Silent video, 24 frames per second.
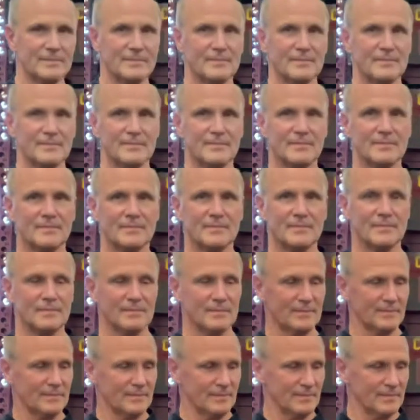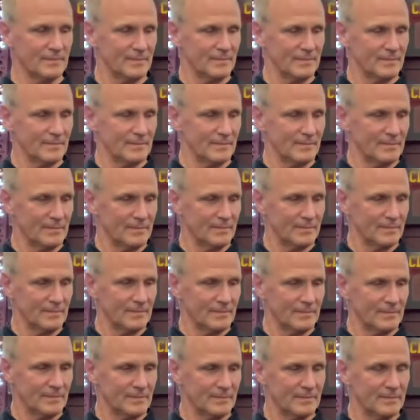
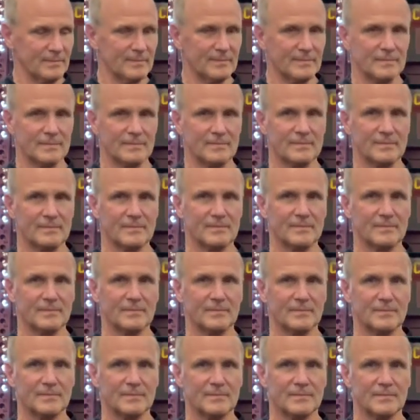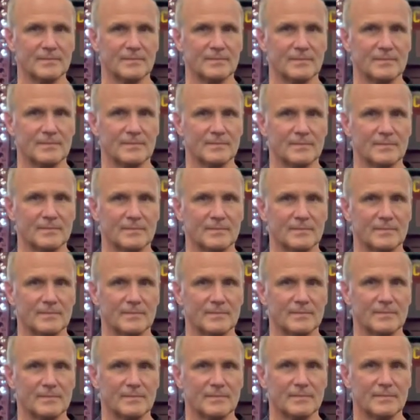
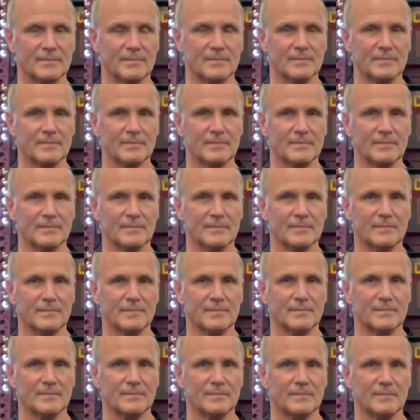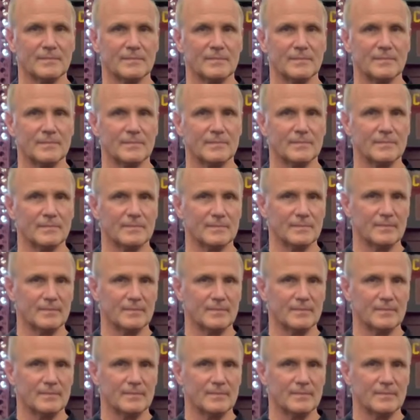[no speech]